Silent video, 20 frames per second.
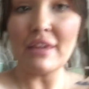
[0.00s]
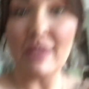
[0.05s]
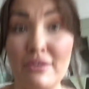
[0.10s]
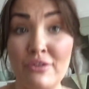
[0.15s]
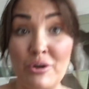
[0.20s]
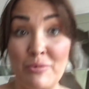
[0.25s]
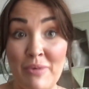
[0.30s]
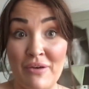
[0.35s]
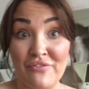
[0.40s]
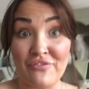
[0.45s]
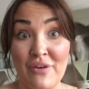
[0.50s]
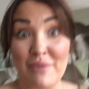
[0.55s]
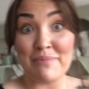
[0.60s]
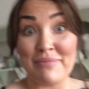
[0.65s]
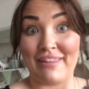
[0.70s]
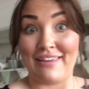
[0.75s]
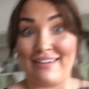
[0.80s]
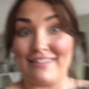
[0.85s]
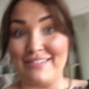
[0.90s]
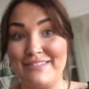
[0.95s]
you got my
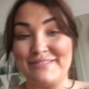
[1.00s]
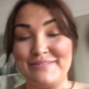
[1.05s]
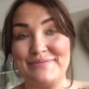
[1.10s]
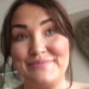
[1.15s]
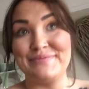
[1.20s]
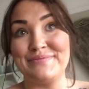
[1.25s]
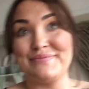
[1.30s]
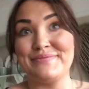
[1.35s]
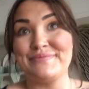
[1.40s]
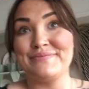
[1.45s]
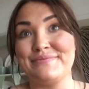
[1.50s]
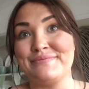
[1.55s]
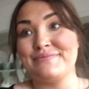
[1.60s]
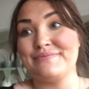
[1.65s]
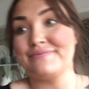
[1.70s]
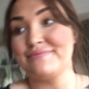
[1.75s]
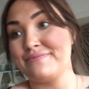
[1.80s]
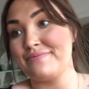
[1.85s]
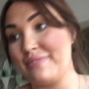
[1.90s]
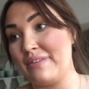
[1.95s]
thumb there.
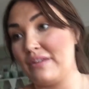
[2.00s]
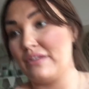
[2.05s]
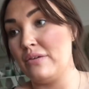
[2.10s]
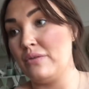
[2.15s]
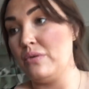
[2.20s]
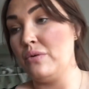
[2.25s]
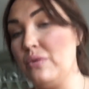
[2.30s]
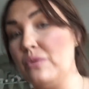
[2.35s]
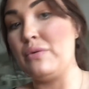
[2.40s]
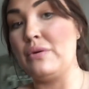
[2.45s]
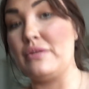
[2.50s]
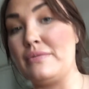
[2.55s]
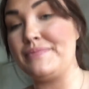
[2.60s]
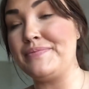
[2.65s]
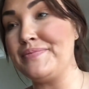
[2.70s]
Woo.